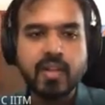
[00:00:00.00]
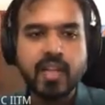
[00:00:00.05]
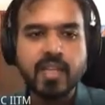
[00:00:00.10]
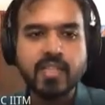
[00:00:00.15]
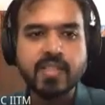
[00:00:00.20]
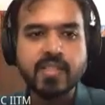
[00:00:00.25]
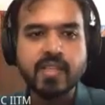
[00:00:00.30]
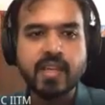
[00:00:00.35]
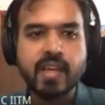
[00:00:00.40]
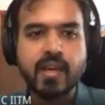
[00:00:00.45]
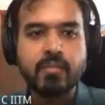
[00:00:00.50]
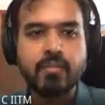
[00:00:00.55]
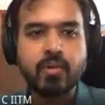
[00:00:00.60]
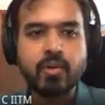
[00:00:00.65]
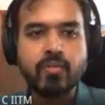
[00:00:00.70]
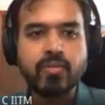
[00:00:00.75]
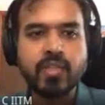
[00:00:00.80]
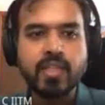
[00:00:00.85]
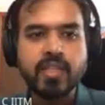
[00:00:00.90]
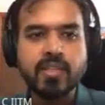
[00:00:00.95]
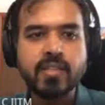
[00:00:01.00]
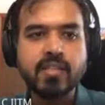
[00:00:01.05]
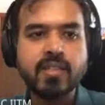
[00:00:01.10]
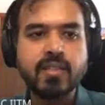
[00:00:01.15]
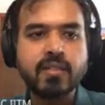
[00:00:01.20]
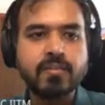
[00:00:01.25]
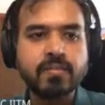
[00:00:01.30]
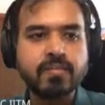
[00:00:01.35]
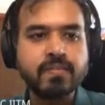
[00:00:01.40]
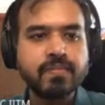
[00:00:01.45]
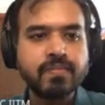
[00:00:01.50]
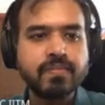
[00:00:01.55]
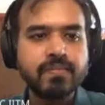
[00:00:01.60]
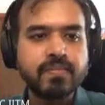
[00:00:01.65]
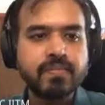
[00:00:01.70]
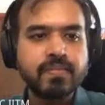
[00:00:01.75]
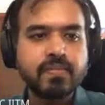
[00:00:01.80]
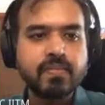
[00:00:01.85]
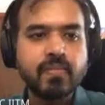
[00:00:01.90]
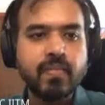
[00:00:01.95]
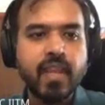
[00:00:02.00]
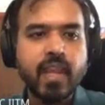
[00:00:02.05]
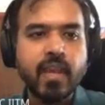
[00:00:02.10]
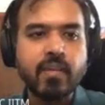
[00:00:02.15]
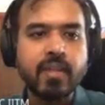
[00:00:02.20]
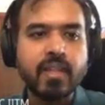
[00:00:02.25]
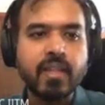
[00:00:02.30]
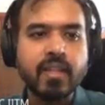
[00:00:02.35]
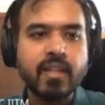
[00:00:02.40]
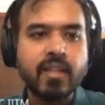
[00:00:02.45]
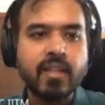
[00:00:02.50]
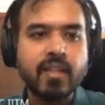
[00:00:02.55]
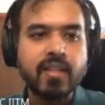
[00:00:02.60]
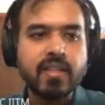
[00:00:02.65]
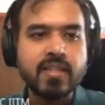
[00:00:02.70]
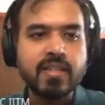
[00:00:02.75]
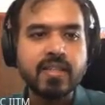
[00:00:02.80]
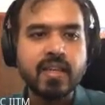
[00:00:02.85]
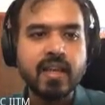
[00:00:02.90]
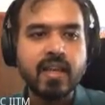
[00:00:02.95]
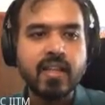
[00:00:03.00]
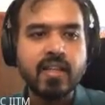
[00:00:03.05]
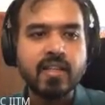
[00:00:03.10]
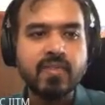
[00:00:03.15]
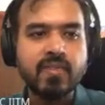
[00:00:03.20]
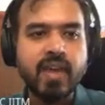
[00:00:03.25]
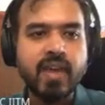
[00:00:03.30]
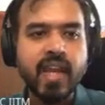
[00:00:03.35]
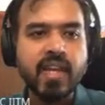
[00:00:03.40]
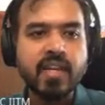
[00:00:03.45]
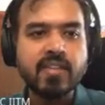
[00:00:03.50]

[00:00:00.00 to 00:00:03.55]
P or Q implies false, right? P or Q implies false.